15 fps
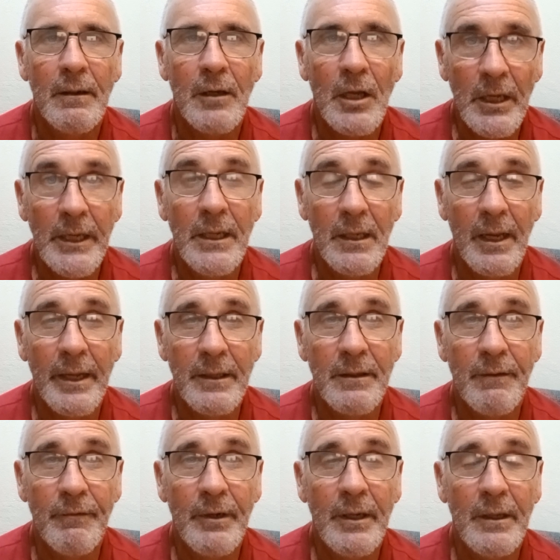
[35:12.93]
legal
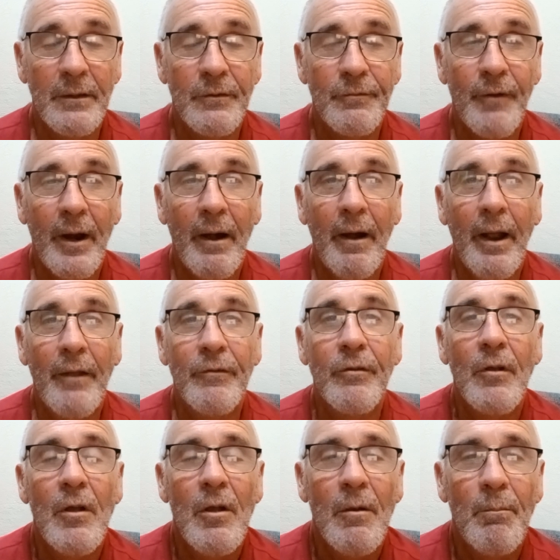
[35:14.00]
activity as far as
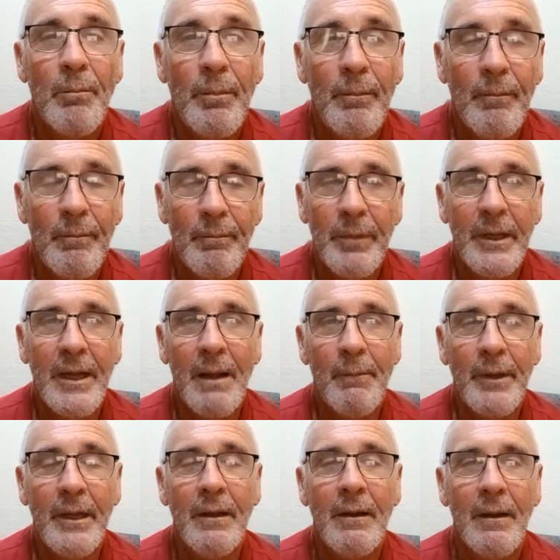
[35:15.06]

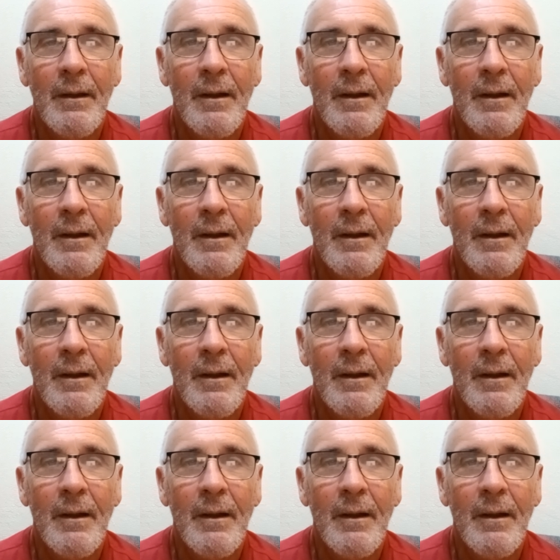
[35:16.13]
becoming